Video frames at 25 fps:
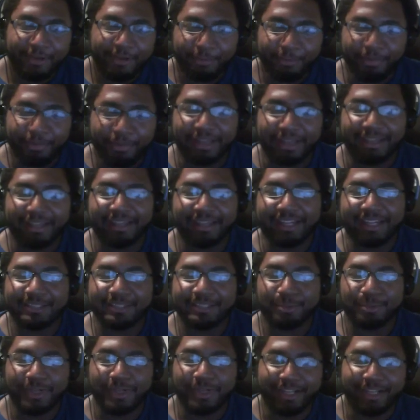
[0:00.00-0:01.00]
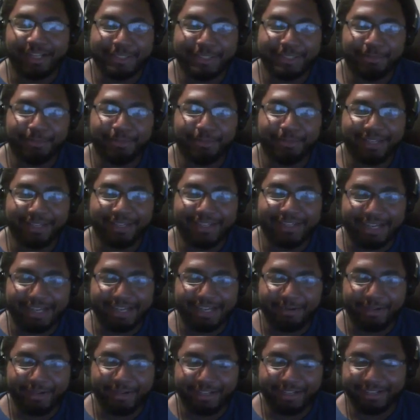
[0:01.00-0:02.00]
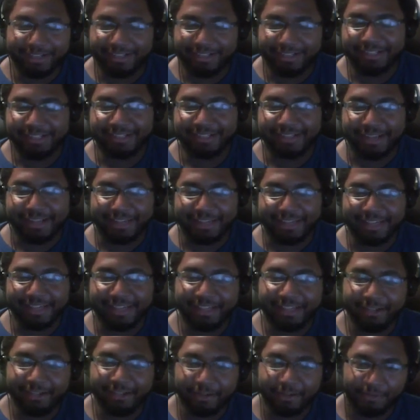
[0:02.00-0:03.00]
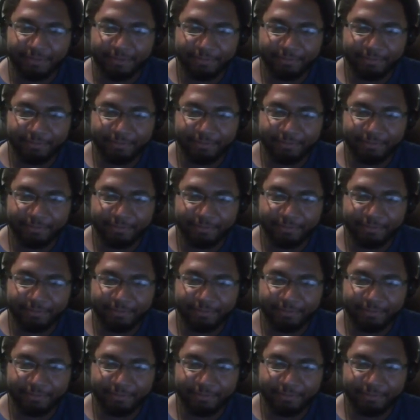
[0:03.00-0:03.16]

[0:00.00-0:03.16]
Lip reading: But guess what? It's big now and it doesn't like heal.